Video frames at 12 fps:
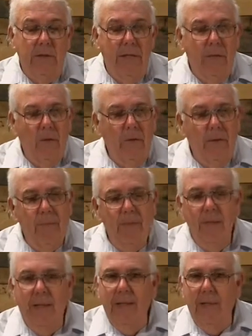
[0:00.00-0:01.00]
Now, don't hear me
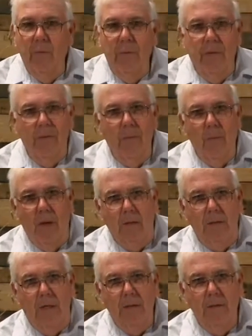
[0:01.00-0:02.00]
saying that we never
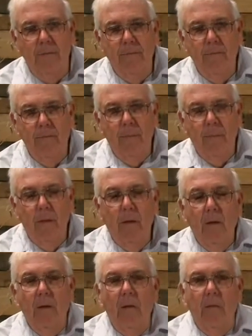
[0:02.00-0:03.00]
apologize,
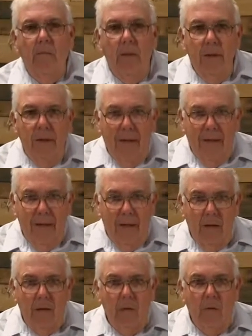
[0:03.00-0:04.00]
but not
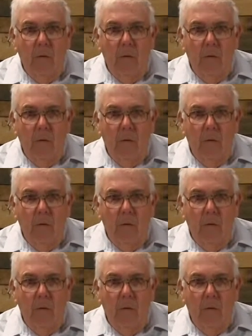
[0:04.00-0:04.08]
now.